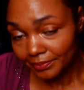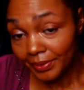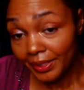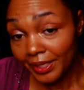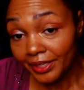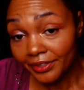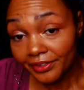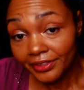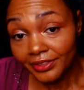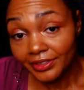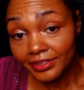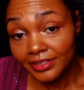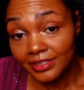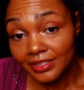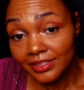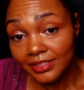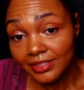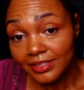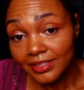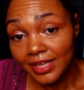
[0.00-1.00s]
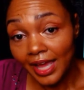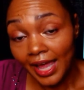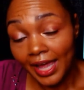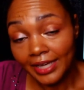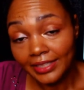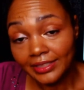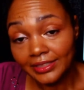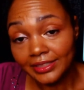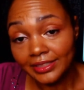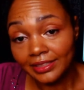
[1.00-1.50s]
parents
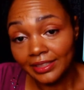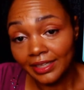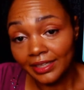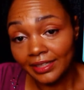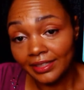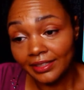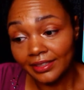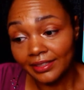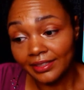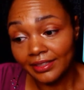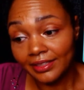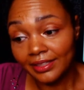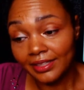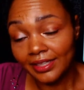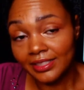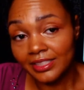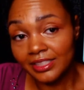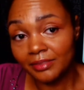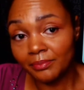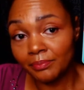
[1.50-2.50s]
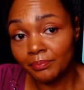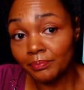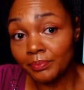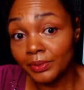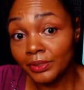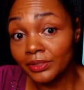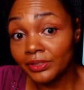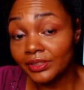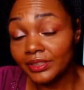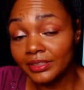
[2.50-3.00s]
acting like it's a
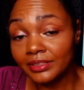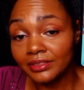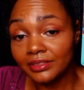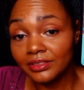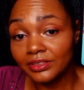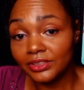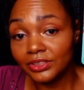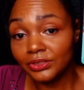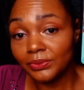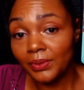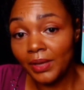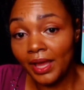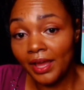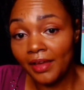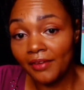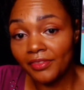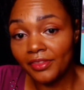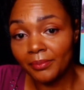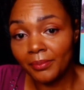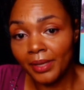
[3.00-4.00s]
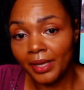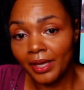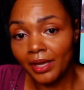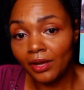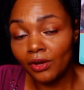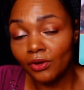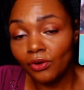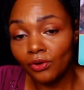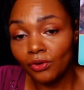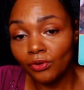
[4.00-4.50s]
burden to have them at
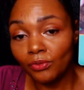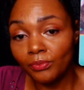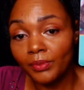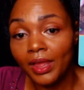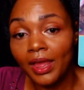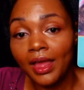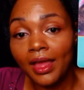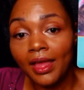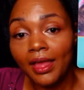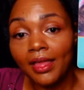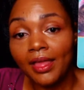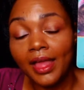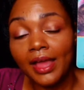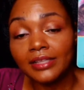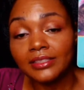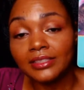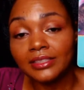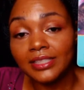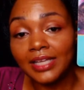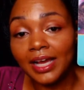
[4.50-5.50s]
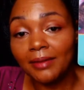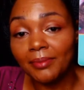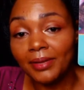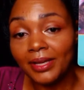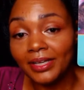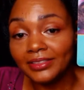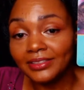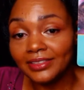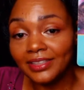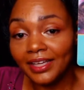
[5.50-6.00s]
home. Stop
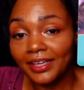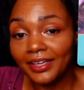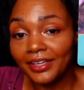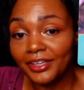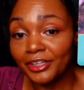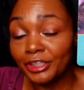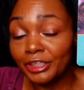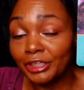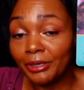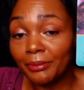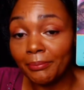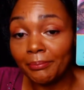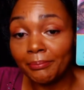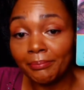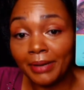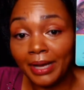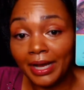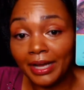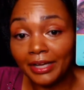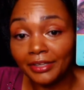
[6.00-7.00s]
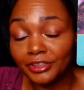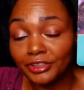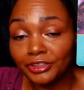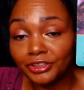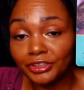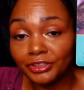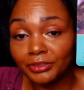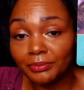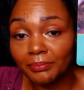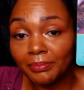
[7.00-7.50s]
acting like you're
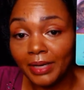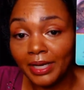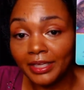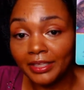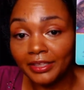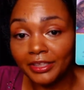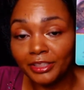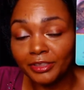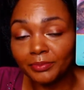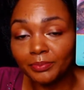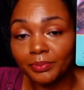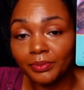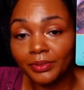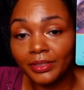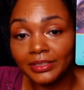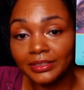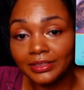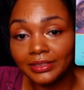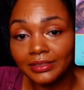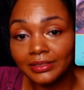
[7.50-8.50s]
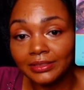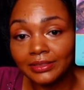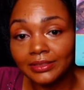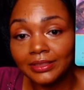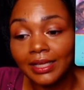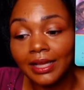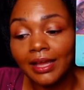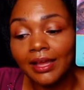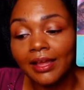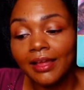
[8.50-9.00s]
bothered by their
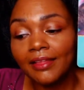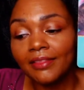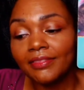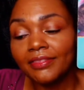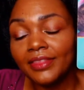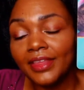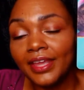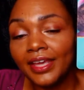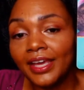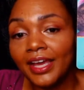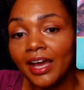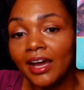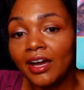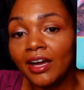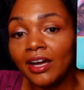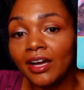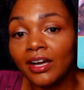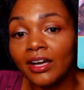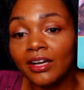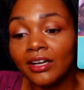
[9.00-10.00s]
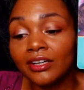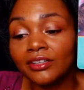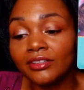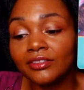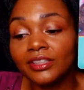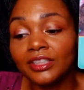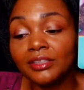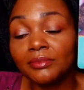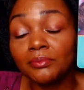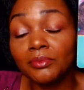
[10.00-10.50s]
presence. They
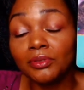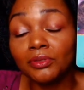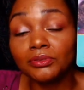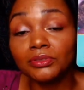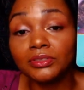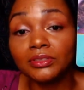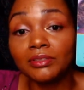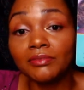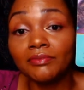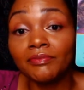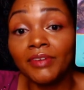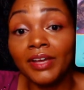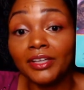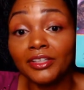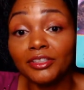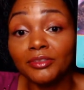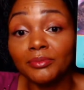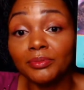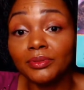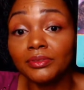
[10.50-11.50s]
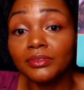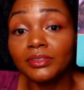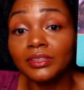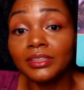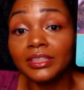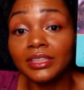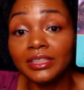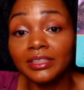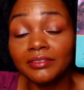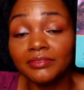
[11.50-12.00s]
are the most valuable
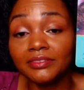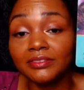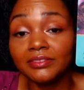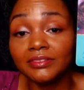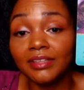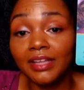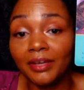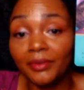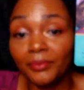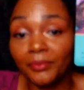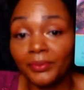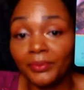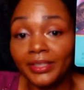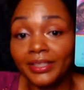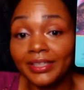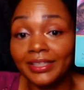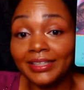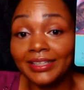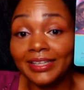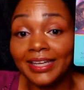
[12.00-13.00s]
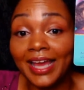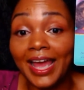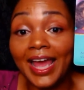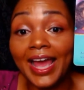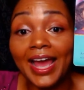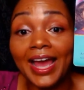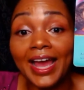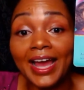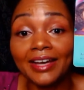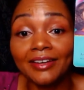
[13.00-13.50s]
gifts that we can
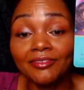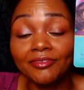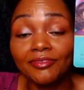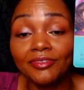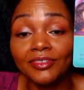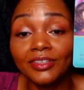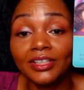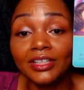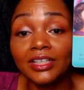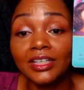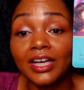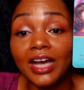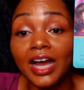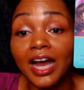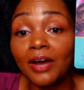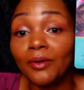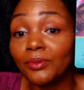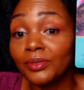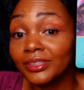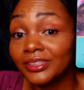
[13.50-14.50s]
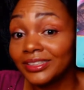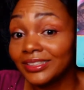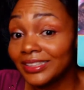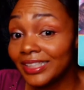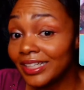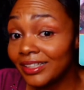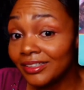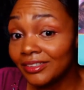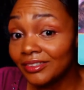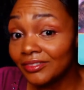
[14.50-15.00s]
have
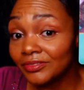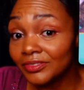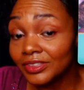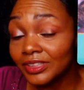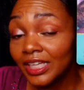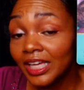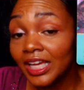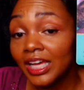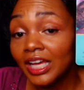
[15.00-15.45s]
ourselves.